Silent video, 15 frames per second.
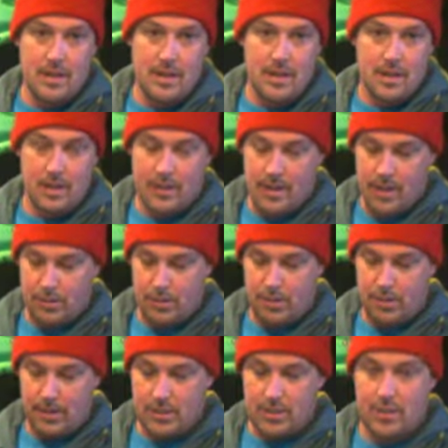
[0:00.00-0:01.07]
get tired of
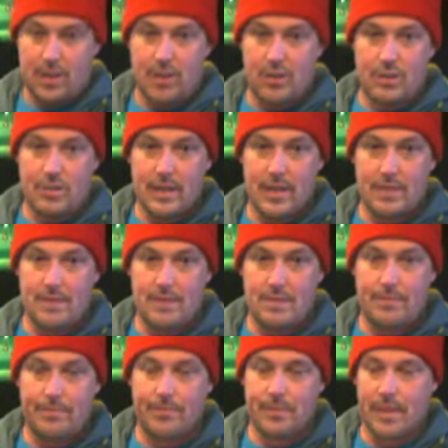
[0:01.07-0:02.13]
pulling. So I like 3/8.
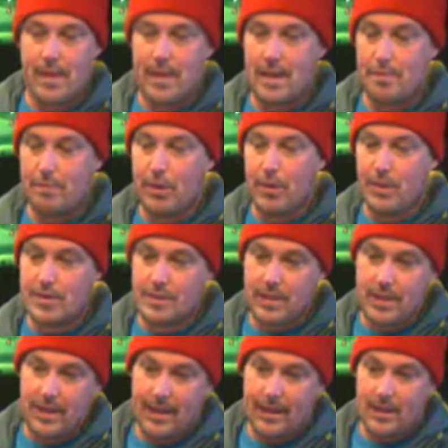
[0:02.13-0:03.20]
And I personally
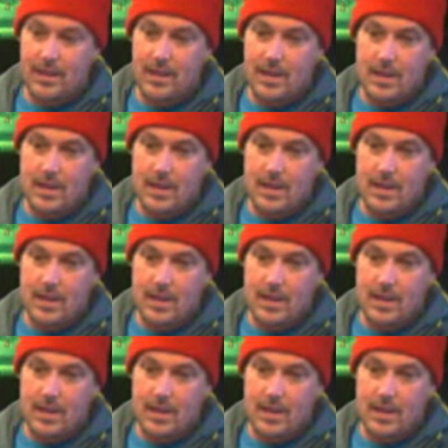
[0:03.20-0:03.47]
like